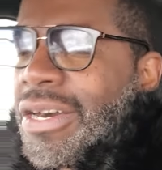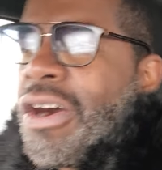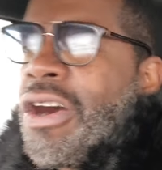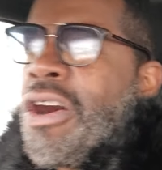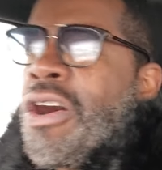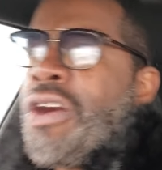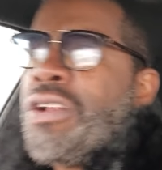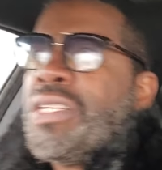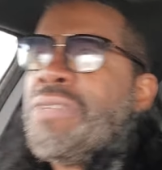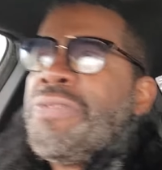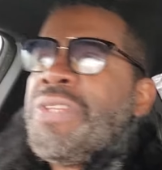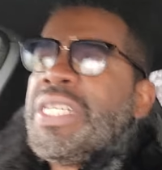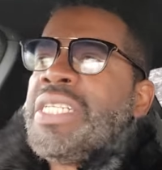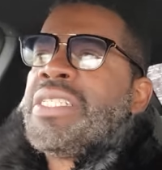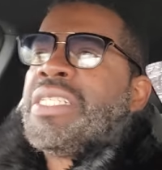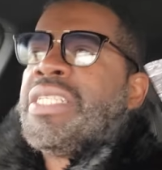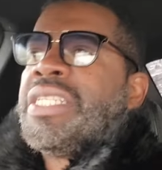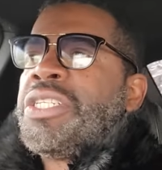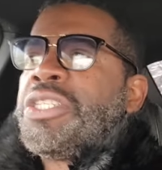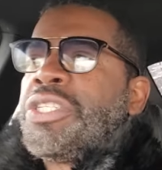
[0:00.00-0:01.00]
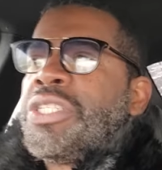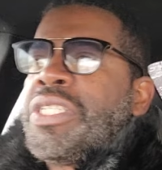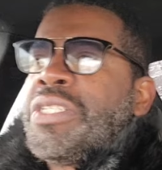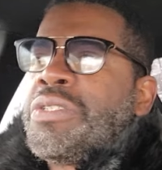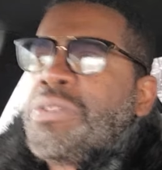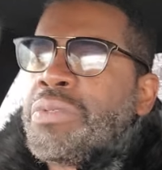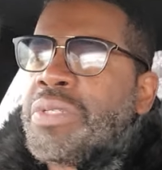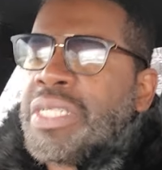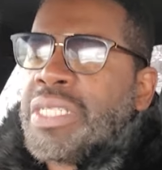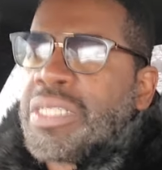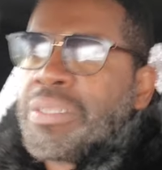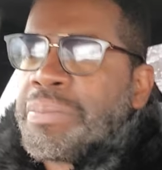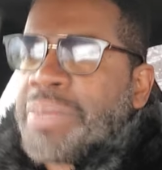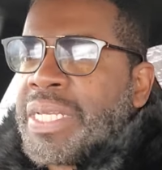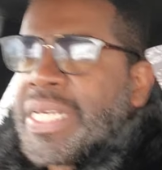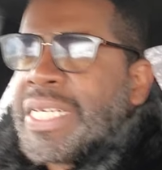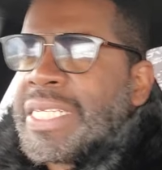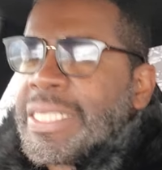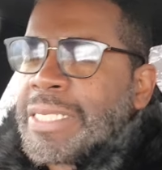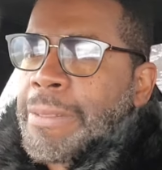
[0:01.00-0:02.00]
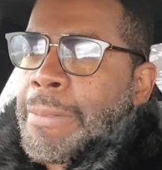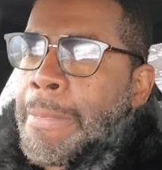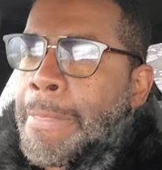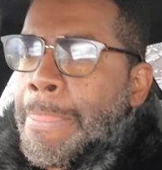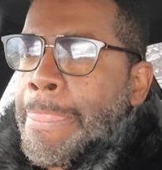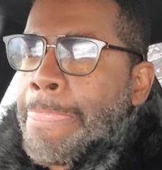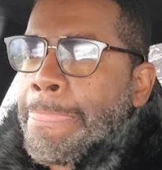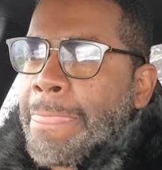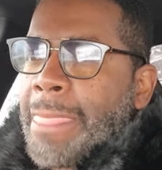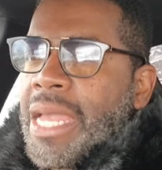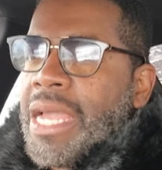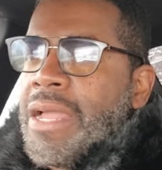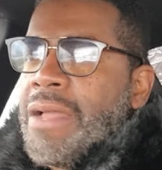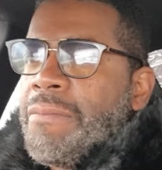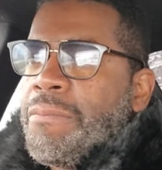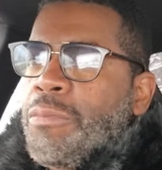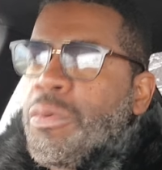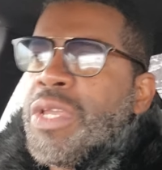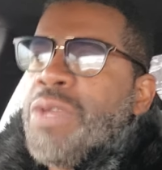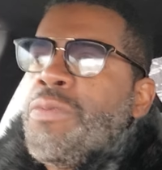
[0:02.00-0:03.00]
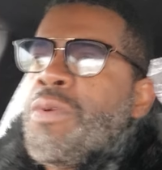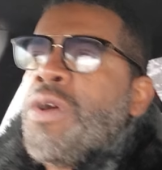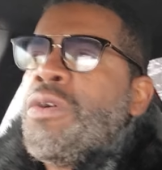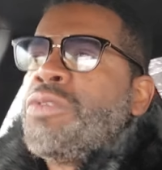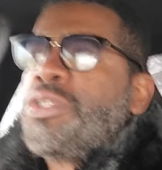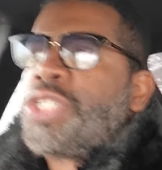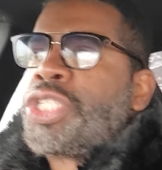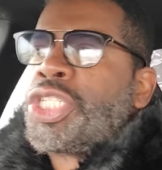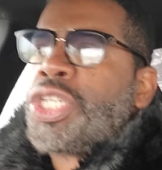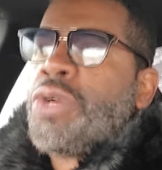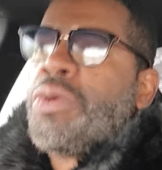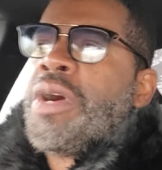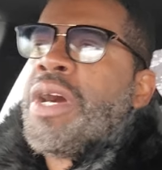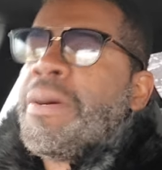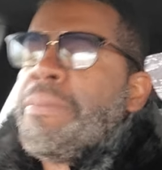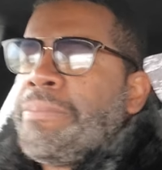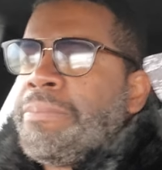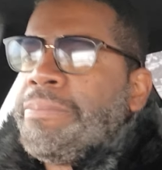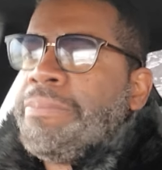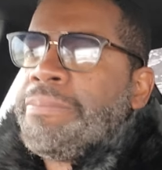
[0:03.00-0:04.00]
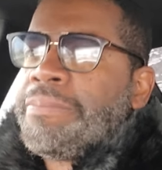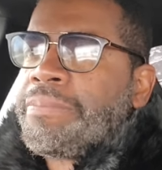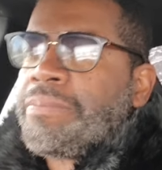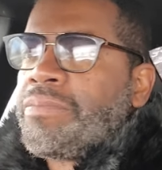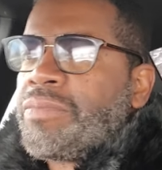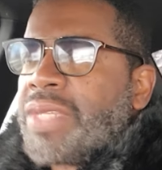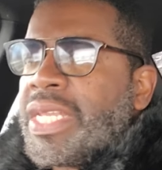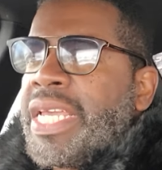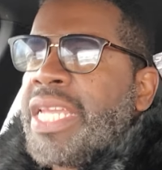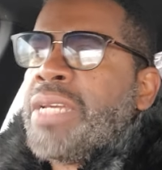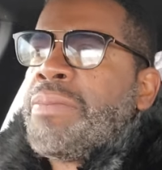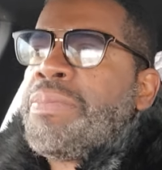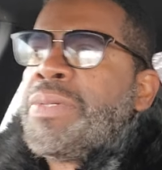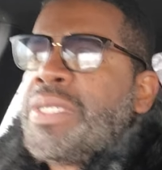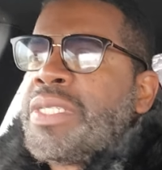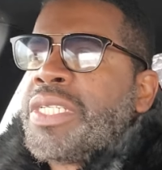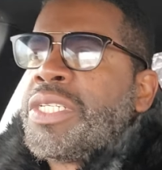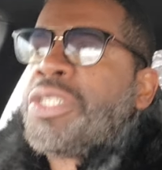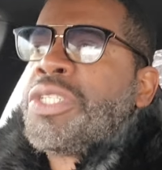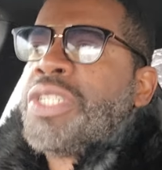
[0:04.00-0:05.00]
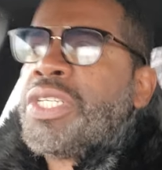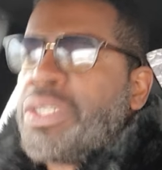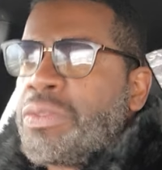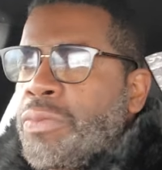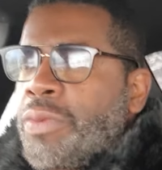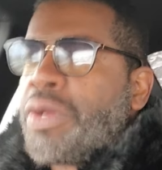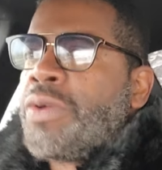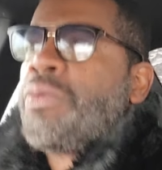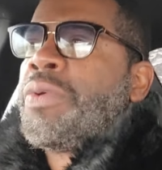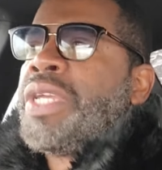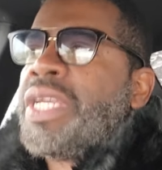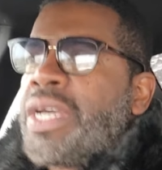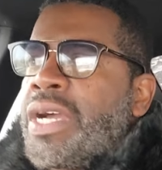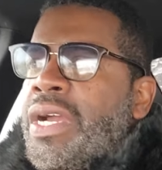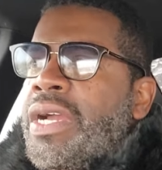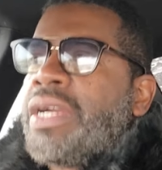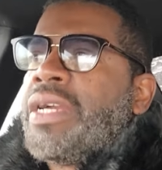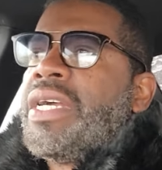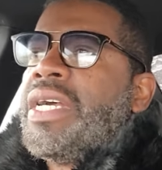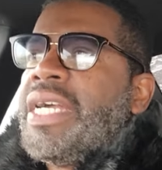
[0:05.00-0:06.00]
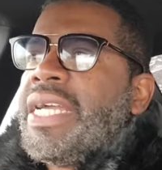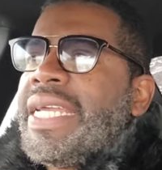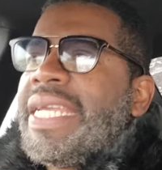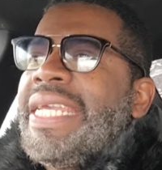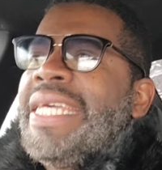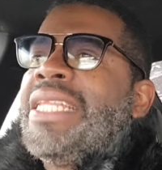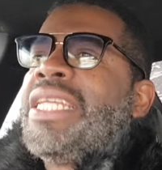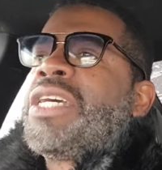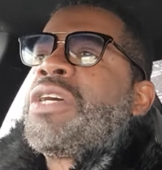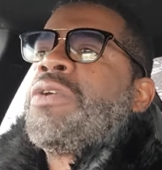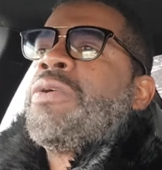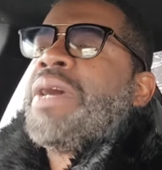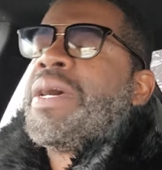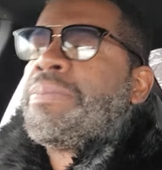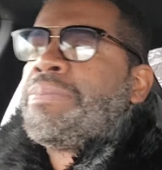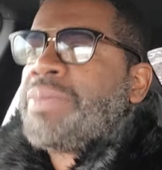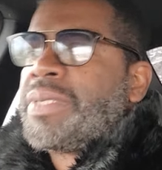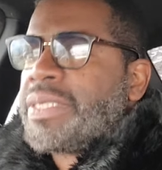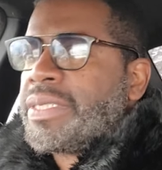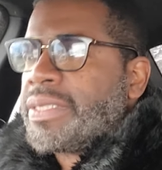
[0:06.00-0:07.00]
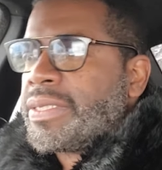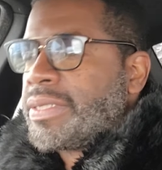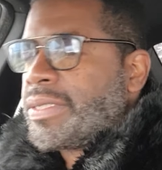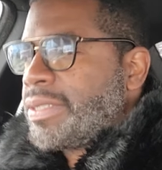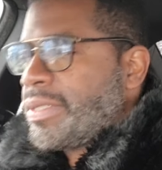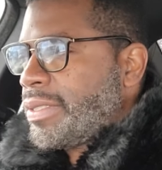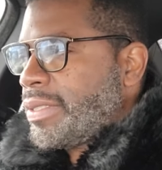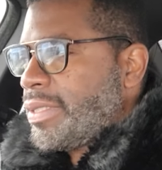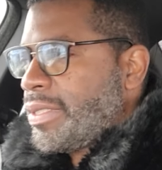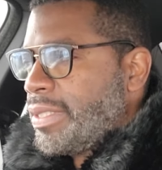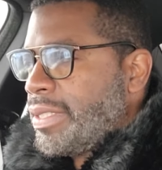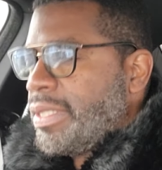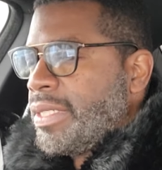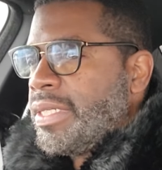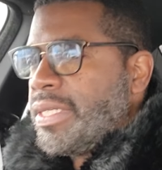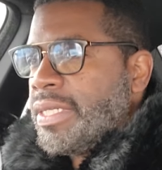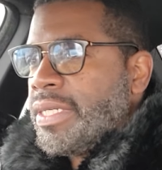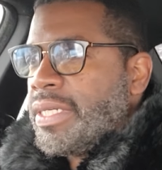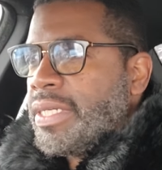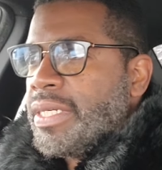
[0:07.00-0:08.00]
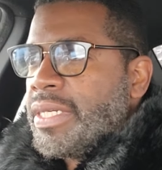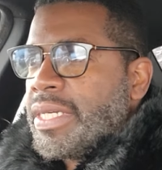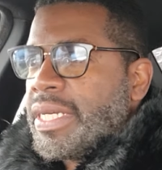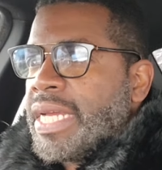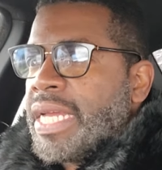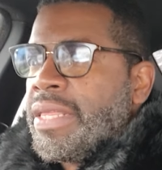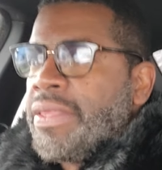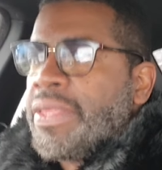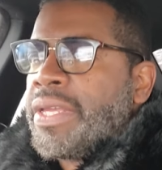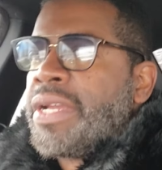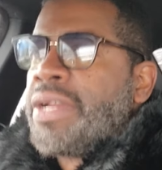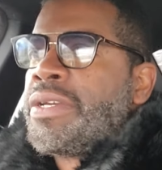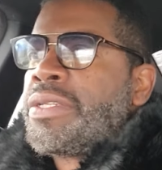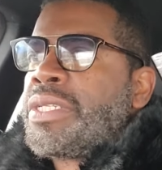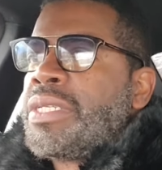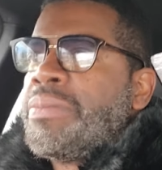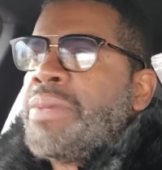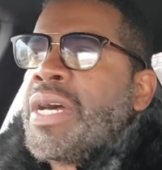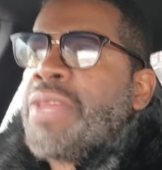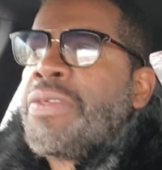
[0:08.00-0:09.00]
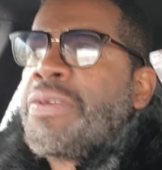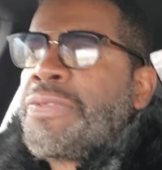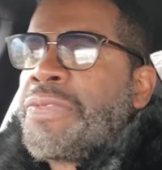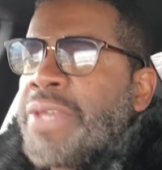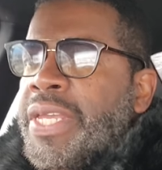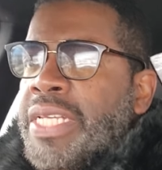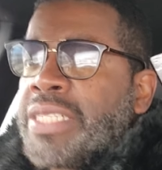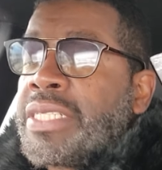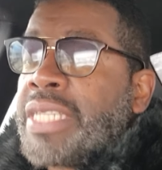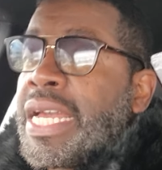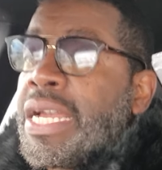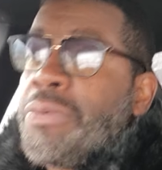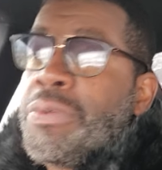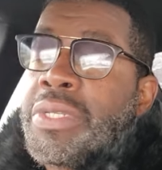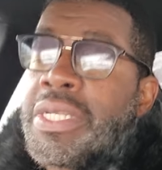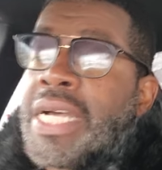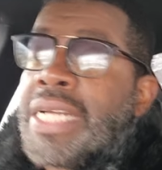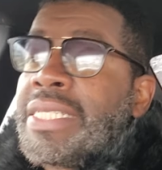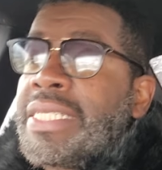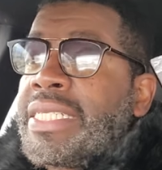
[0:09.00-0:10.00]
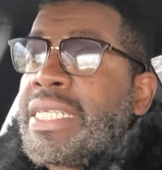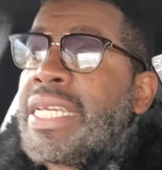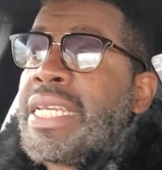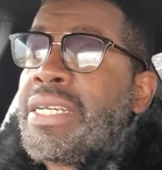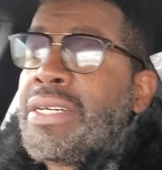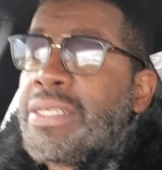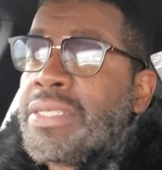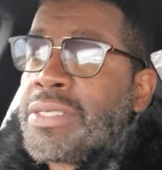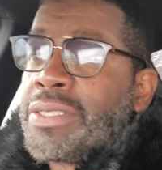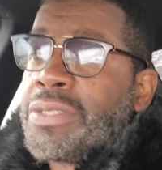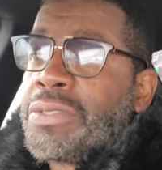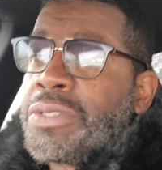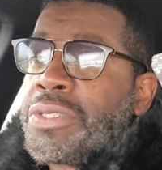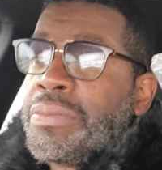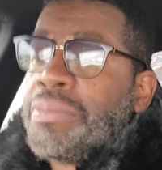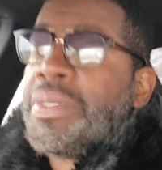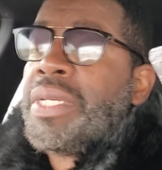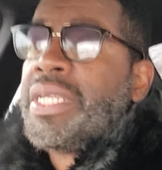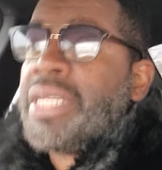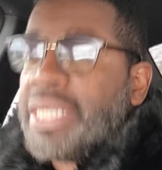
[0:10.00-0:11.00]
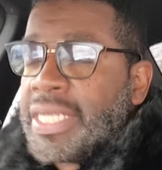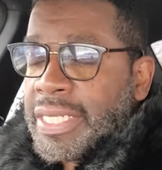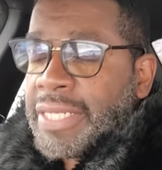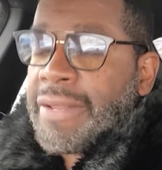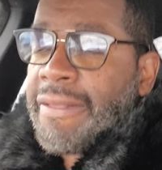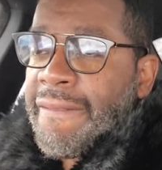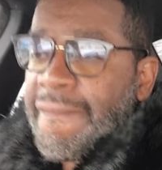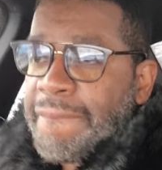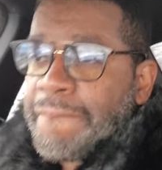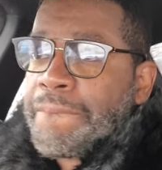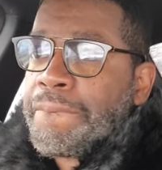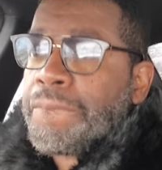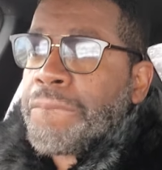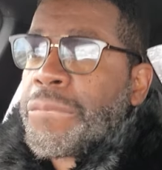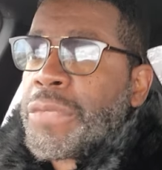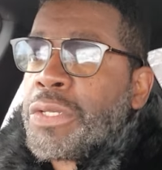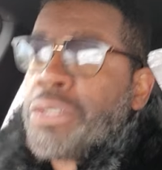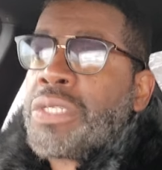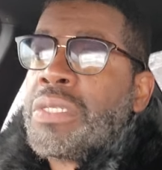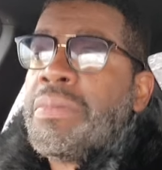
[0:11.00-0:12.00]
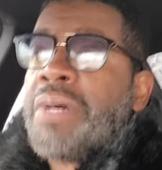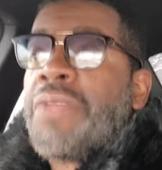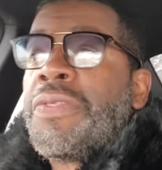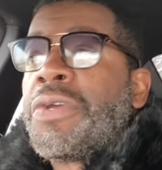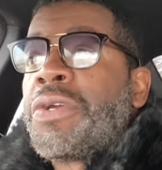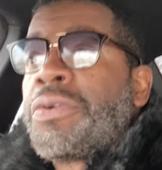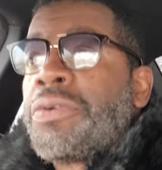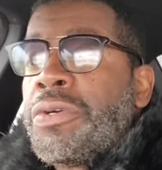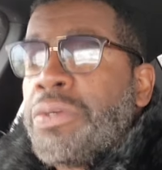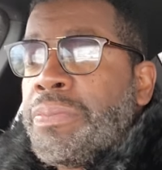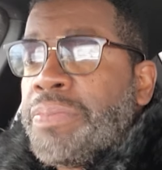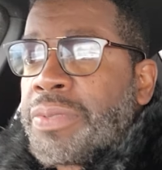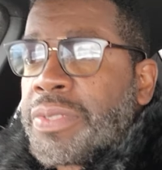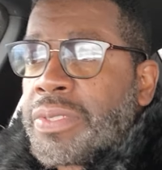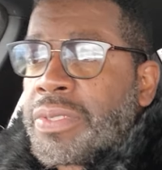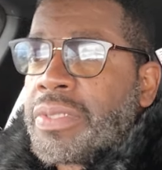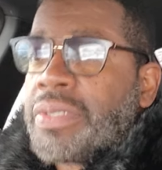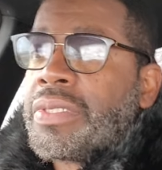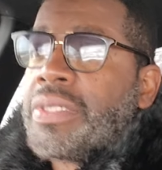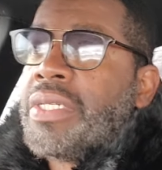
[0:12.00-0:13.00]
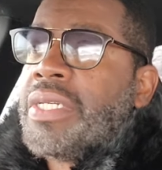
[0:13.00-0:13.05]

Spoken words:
All of these initiatives will into place. We won't show up in a position where we are ill-equipped. And there are some other things that I will not say on social media. There's some other groups.